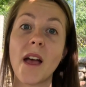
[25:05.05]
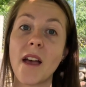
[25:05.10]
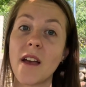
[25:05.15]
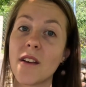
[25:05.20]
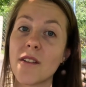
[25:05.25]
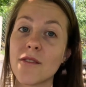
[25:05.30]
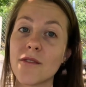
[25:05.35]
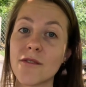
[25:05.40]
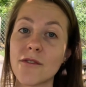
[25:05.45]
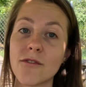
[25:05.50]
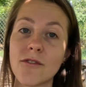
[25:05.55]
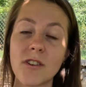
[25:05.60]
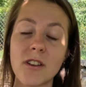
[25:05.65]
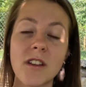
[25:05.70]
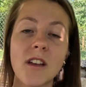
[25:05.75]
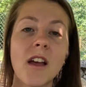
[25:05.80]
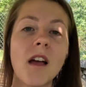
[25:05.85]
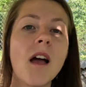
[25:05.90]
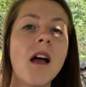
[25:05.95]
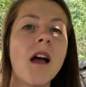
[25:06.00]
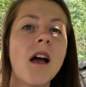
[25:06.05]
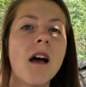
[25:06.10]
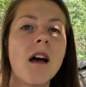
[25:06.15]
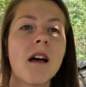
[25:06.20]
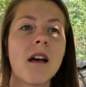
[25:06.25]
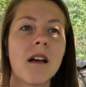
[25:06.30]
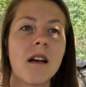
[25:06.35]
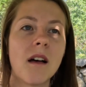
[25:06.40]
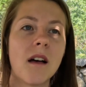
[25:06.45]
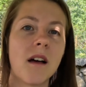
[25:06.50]
every
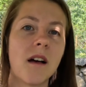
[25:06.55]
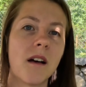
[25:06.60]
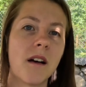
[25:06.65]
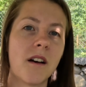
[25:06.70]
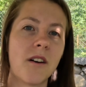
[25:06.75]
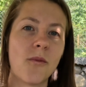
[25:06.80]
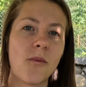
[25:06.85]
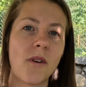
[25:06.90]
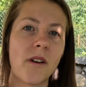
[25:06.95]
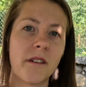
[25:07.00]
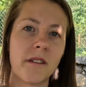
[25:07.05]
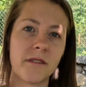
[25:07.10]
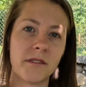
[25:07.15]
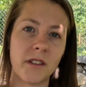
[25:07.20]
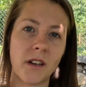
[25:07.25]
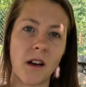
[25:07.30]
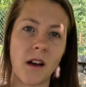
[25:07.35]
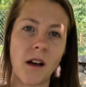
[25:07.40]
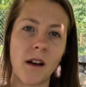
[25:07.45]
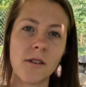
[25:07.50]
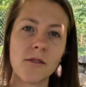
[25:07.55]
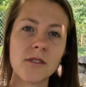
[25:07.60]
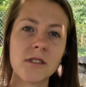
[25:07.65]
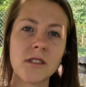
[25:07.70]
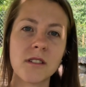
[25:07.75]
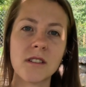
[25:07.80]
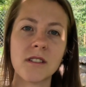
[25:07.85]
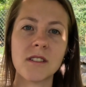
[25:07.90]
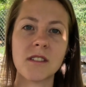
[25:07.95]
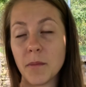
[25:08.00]
one of the
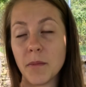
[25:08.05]
houses.